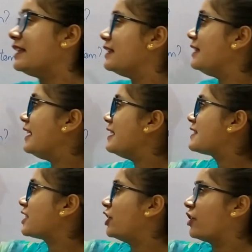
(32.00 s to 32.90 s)
these
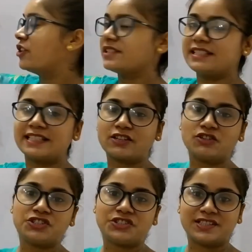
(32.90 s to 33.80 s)
curiosity
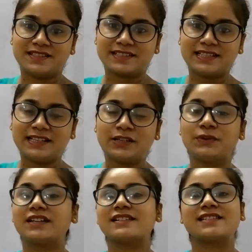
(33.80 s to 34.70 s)
questions
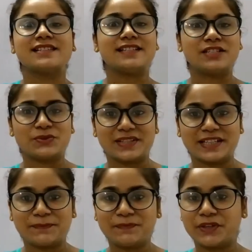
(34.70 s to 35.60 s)
we're going to study
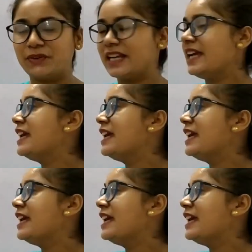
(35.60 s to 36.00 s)
today. Okay,